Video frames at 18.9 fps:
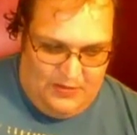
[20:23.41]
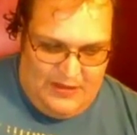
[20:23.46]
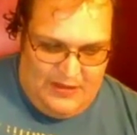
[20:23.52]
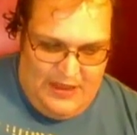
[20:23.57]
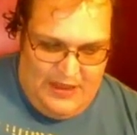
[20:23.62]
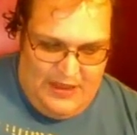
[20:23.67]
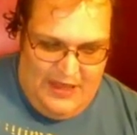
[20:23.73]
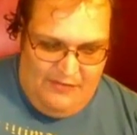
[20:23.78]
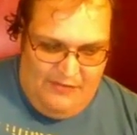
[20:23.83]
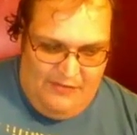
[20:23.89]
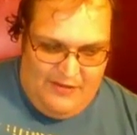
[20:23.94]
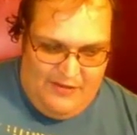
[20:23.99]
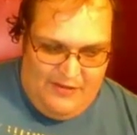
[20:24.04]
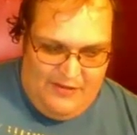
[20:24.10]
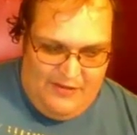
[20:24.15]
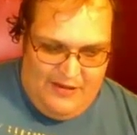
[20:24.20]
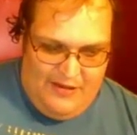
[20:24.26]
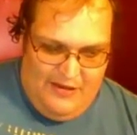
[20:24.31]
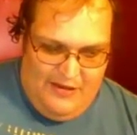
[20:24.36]
I was
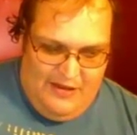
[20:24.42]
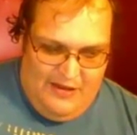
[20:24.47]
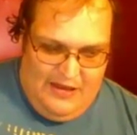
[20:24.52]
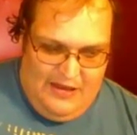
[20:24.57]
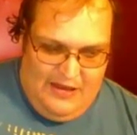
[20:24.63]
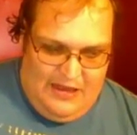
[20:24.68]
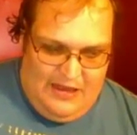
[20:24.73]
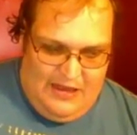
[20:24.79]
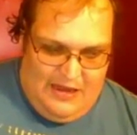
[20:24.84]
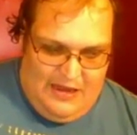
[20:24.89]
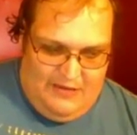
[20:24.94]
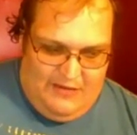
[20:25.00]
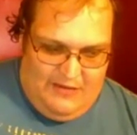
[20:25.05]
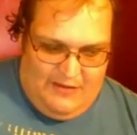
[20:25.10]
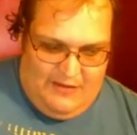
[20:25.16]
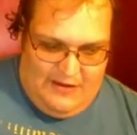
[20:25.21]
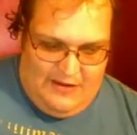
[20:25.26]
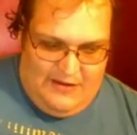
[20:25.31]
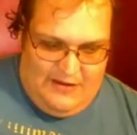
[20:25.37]
allowed to
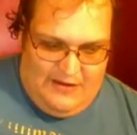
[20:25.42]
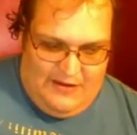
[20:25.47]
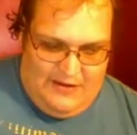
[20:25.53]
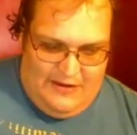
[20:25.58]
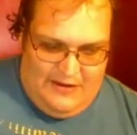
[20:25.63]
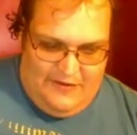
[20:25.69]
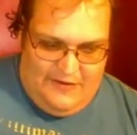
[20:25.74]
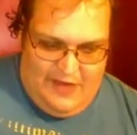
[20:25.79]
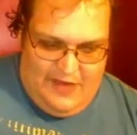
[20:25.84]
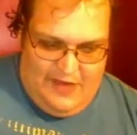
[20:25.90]
continue that